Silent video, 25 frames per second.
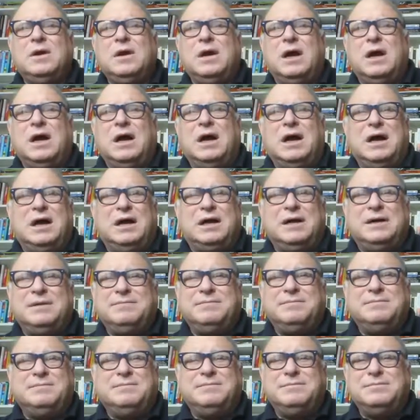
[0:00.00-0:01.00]

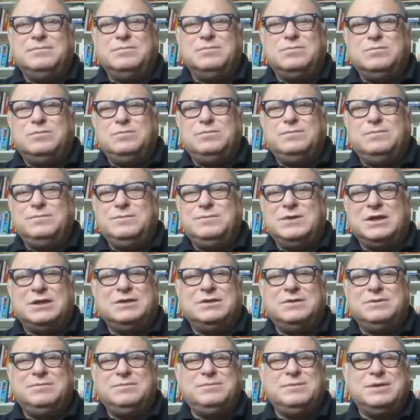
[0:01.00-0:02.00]

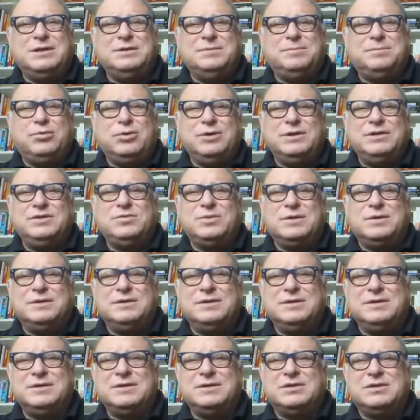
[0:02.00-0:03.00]
Other points where
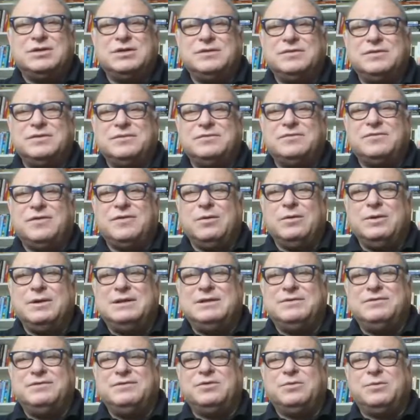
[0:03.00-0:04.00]
the curves are following
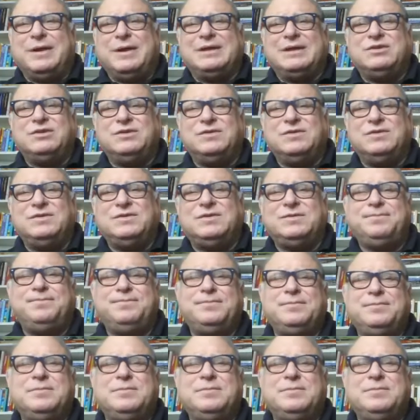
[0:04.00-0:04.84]
different directions.